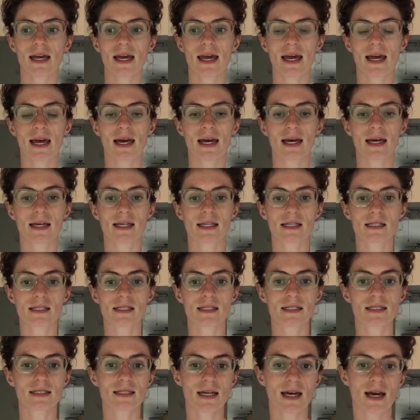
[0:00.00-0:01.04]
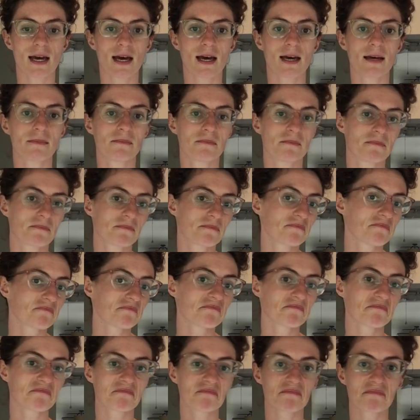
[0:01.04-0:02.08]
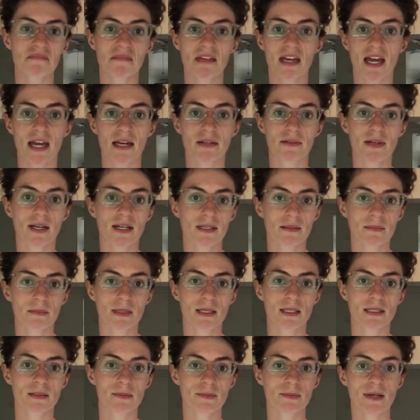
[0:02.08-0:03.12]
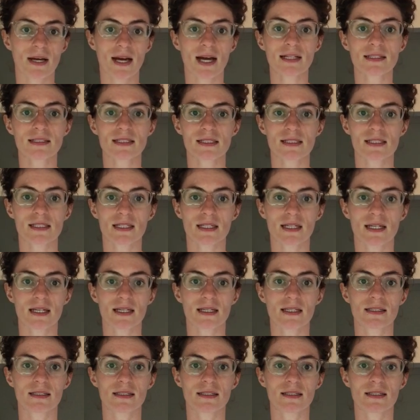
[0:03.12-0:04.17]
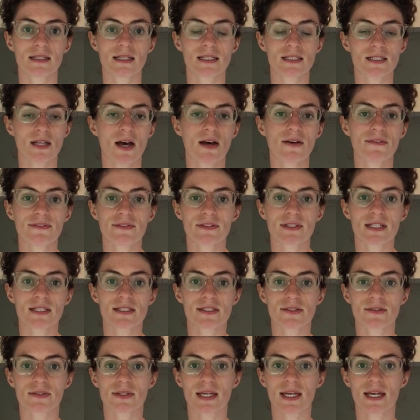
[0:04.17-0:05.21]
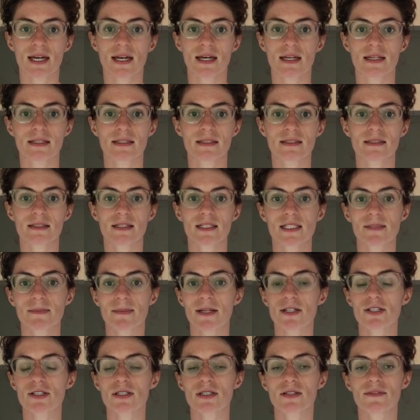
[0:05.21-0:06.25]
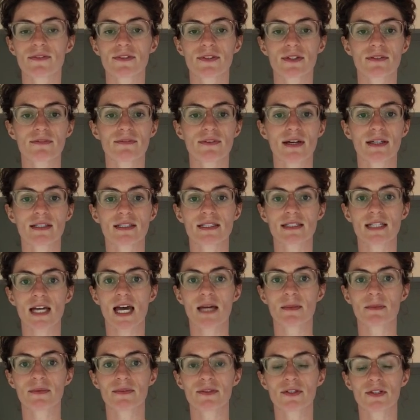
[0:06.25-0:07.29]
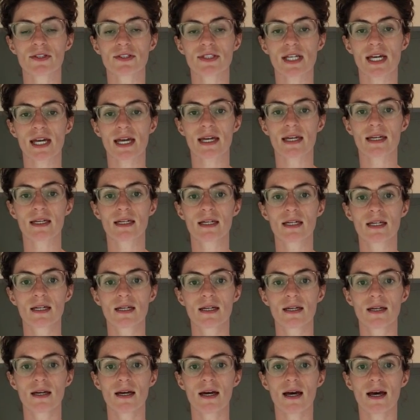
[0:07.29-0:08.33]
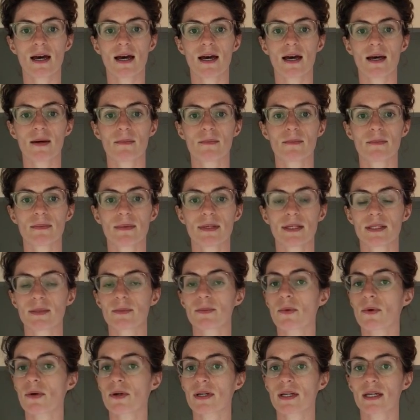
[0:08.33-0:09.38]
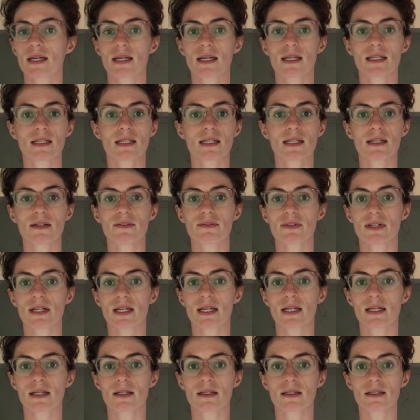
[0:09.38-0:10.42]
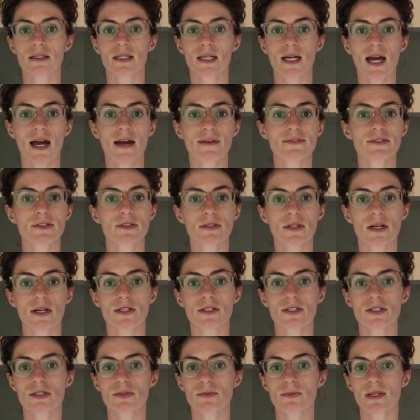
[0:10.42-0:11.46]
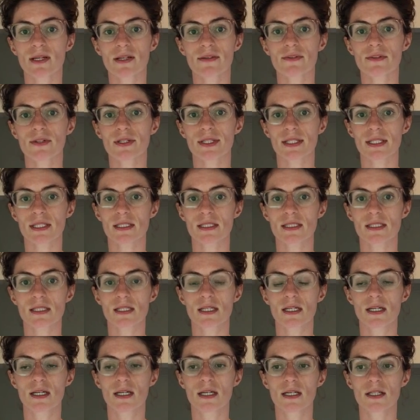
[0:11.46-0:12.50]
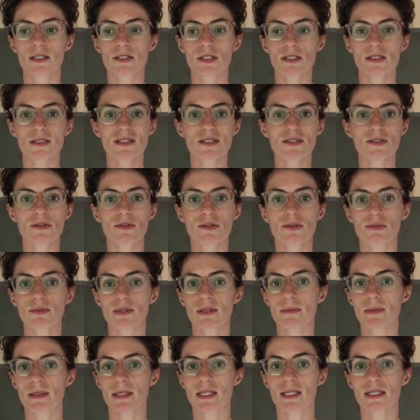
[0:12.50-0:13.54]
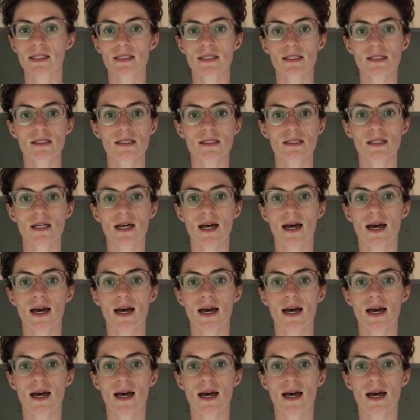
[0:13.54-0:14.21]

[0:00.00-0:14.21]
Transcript: And I recommend practicing it as often as you can, especially if you can find a time in your day, in the morning, in the evening, after lunch, whenever it is, just to do 3 minutes.